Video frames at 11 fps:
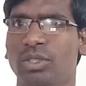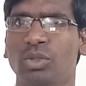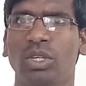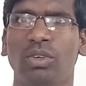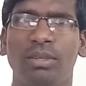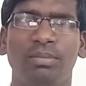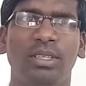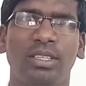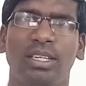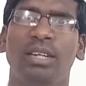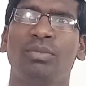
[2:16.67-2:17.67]
to develop
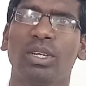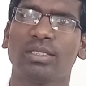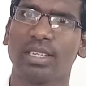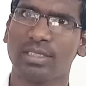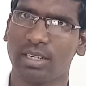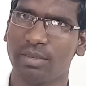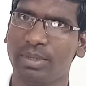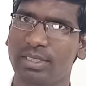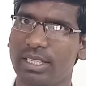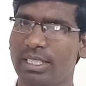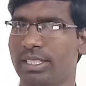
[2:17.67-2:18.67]
their infrastructural
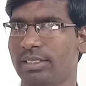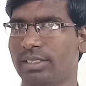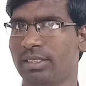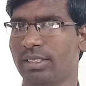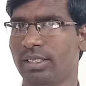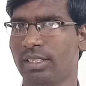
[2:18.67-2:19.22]
facilities.